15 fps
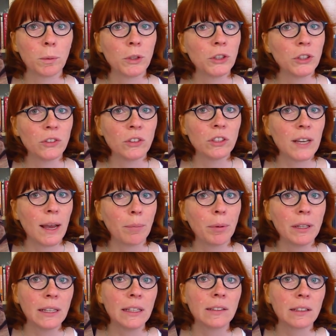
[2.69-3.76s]
which is a
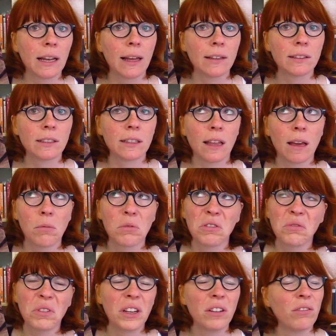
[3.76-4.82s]
Japanese classic that
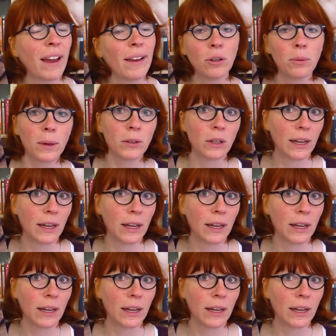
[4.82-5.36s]
was written around about